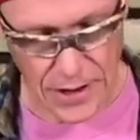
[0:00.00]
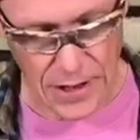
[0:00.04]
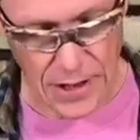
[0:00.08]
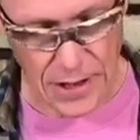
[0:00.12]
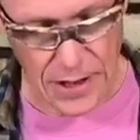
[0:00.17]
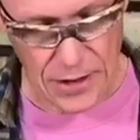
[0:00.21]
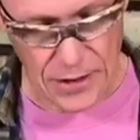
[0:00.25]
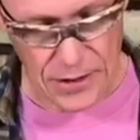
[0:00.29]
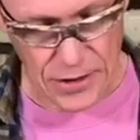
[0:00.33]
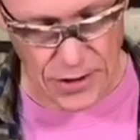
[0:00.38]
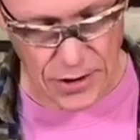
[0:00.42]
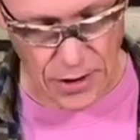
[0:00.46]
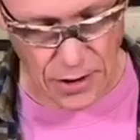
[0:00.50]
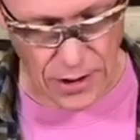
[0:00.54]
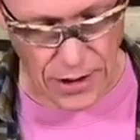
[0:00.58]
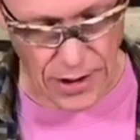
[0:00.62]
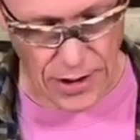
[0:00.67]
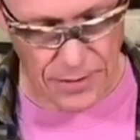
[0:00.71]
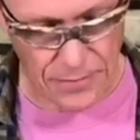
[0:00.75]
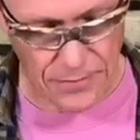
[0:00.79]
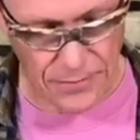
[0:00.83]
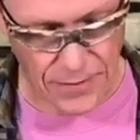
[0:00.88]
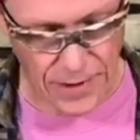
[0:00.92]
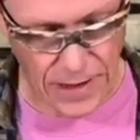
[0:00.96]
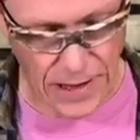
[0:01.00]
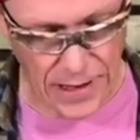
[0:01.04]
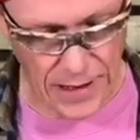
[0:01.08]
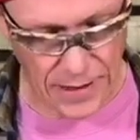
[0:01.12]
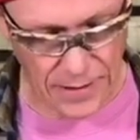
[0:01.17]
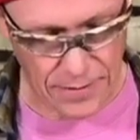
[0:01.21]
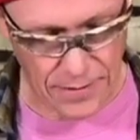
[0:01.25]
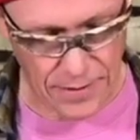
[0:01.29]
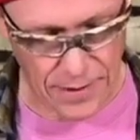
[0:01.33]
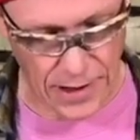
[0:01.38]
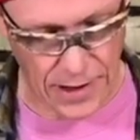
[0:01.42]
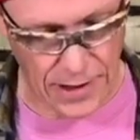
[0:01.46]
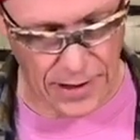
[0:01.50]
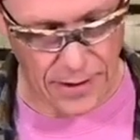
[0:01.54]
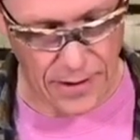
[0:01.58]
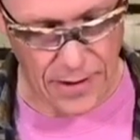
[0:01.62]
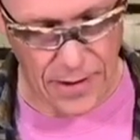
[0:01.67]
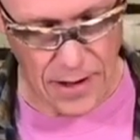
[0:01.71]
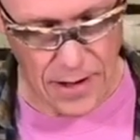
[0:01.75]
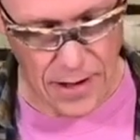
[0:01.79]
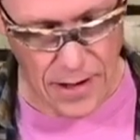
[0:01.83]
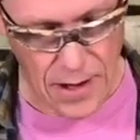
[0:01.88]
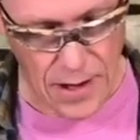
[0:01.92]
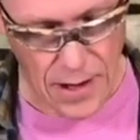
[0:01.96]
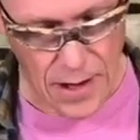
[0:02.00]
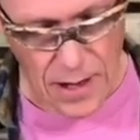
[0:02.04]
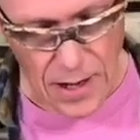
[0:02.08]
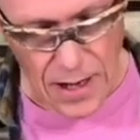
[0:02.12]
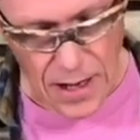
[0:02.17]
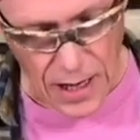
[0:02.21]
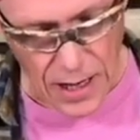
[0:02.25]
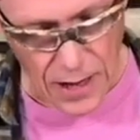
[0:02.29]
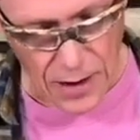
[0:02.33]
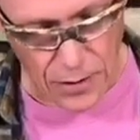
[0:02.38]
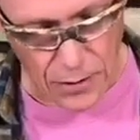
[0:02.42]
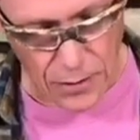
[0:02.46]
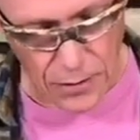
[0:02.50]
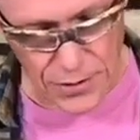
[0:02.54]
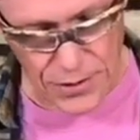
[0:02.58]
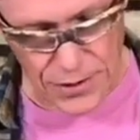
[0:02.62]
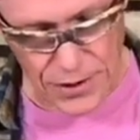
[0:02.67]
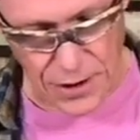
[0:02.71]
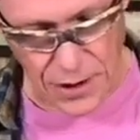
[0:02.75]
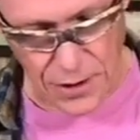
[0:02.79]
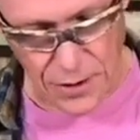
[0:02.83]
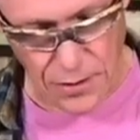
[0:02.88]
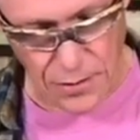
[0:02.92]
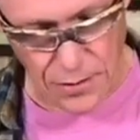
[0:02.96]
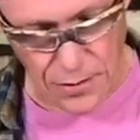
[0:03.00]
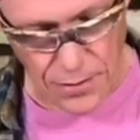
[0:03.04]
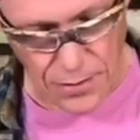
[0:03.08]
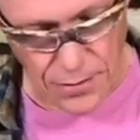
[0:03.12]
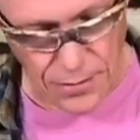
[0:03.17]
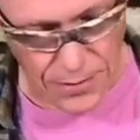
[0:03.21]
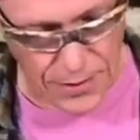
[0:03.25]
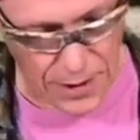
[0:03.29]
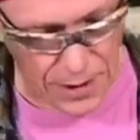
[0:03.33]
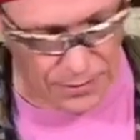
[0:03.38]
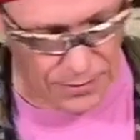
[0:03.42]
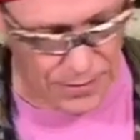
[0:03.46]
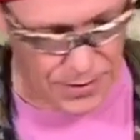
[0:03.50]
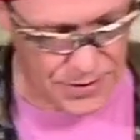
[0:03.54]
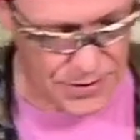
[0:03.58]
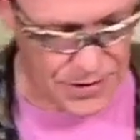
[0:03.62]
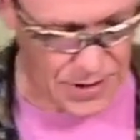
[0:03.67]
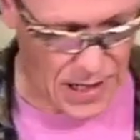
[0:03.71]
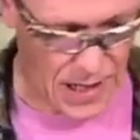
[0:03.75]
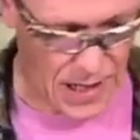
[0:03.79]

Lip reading: solid feeling thing. Also, there is